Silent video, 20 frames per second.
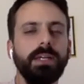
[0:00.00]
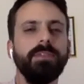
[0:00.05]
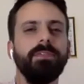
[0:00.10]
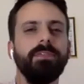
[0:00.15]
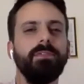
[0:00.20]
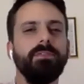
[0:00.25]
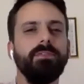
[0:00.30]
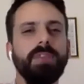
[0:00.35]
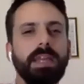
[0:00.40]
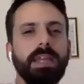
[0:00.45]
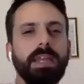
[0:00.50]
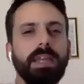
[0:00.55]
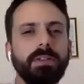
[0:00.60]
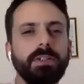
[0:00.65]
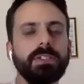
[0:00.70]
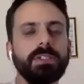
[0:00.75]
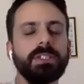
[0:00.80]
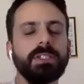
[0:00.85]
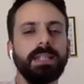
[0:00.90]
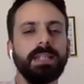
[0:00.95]
It
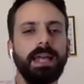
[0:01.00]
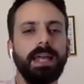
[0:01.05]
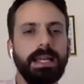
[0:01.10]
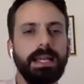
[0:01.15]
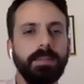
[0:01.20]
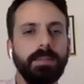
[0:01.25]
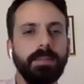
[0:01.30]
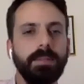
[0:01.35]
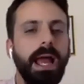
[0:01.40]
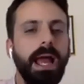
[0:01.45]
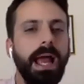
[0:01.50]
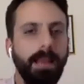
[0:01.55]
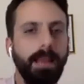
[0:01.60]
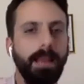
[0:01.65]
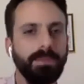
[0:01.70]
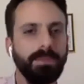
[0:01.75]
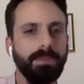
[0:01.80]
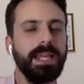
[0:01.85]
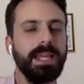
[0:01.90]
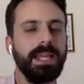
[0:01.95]
feels like
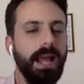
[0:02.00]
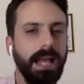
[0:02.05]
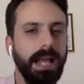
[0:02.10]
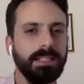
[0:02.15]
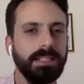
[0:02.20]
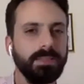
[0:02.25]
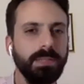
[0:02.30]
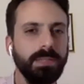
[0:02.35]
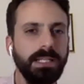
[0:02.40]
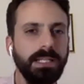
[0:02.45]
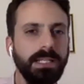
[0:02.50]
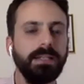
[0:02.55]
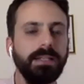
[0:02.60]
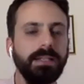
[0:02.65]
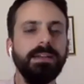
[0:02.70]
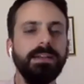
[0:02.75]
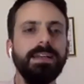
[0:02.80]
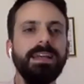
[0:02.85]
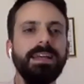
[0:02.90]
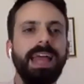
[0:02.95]
perhaps there has been
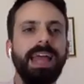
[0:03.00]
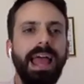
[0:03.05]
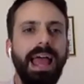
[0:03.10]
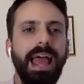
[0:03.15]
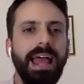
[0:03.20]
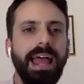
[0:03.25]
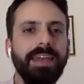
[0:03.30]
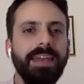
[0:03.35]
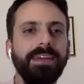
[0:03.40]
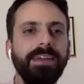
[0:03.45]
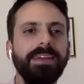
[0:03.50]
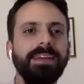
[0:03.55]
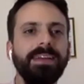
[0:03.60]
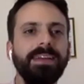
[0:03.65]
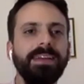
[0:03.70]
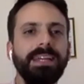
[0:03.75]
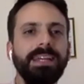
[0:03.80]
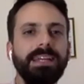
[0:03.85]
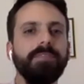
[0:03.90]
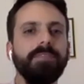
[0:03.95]
an
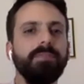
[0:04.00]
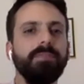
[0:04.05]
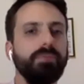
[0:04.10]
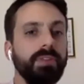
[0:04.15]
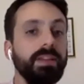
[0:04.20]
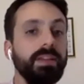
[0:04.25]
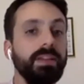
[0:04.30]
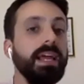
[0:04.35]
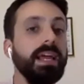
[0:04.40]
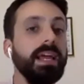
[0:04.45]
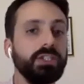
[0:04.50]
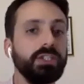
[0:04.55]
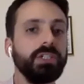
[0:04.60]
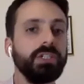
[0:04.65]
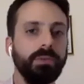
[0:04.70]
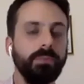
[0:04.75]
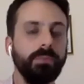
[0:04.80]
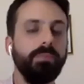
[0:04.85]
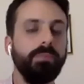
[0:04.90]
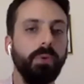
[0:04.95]

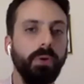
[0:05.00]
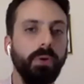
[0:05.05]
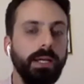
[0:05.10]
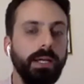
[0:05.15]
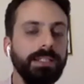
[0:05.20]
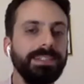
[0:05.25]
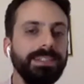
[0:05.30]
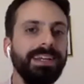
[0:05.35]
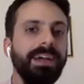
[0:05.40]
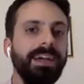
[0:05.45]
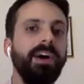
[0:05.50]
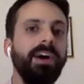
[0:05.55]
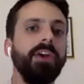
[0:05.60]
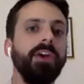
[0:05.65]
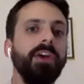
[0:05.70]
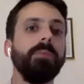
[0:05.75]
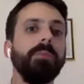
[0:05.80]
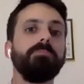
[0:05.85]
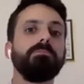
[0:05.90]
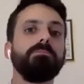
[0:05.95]
inflection point on
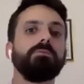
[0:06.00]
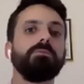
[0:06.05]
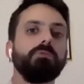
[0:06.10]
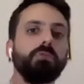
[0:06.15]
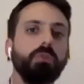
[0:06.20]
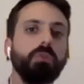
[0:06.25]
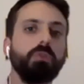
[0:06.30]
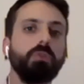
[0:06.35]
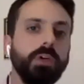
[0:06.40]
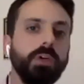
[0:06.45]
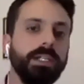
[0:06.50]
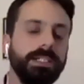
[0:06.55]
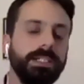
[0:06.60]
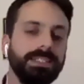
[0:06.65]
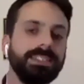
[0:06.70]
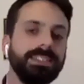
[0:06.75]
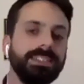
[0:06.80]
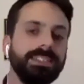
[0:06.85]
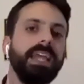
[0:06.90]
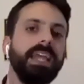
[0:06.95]
a broader
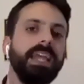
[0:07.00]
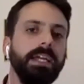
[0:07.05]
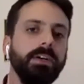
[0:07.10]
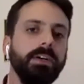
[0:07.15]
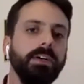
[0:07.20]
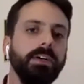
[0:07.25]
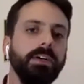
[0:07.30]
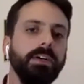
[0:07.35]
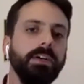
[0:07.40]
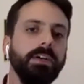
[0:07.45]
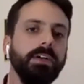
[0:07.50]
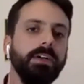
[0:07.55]
scale.